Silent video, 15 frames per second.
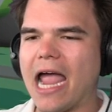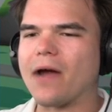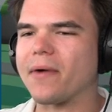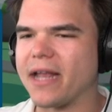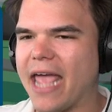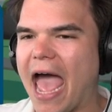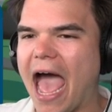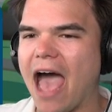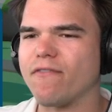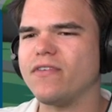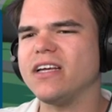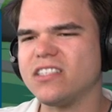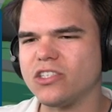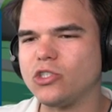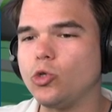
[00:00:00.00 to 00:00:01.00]
I already have.
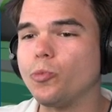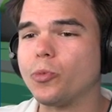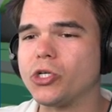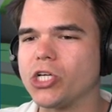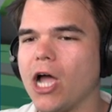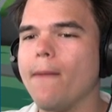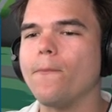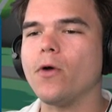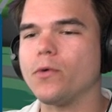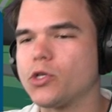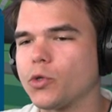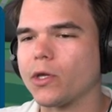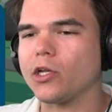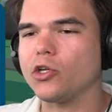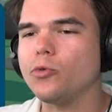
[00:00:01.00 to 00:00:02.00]
It's a super jump,
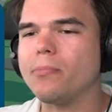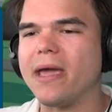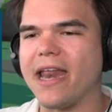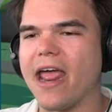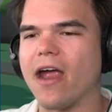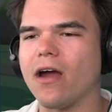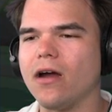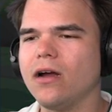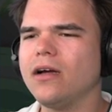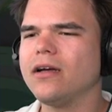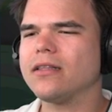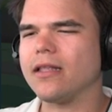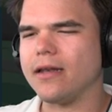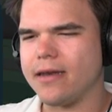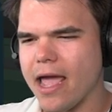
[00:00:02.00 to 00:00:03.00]
which you can do midair.
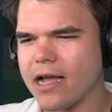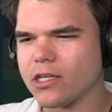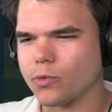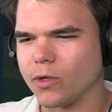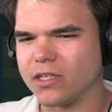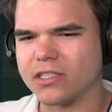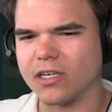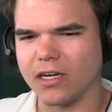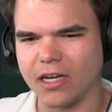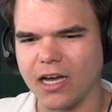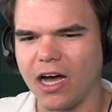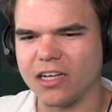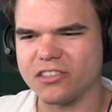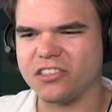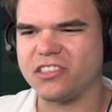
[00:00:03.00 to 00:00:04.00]
The next one is gonna
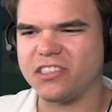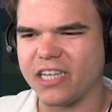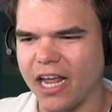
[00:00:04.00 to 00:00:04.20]
cost us